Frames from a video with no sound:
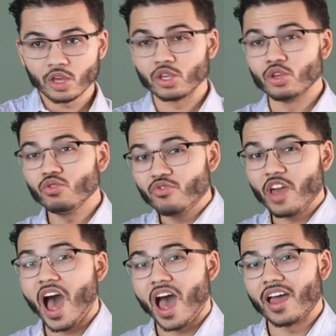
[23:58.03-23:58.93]
you've
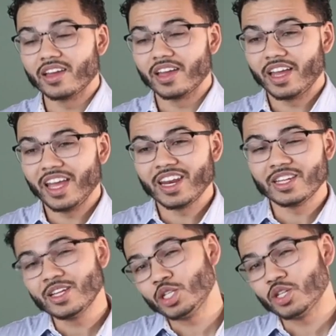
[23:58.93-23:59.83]
got an
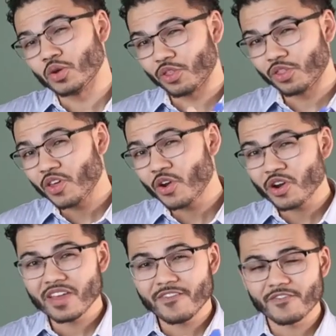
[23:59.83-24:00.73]
additional
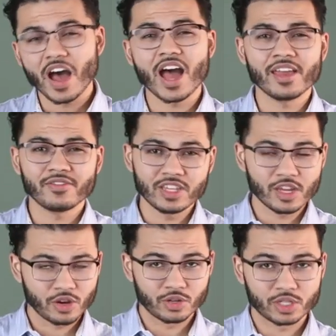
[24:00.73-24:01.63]
35
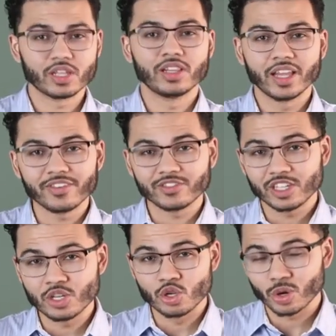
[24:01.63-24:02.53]
years left
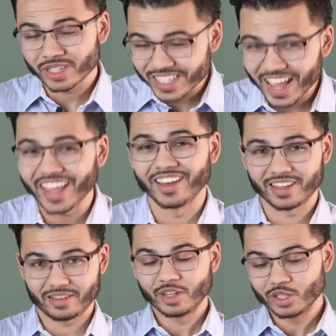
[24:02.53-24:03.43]
in your
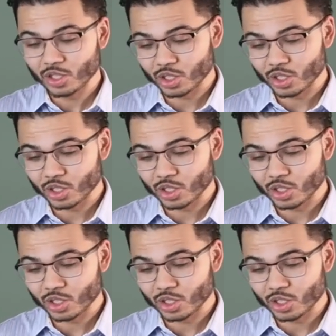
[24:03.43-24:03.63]
tank to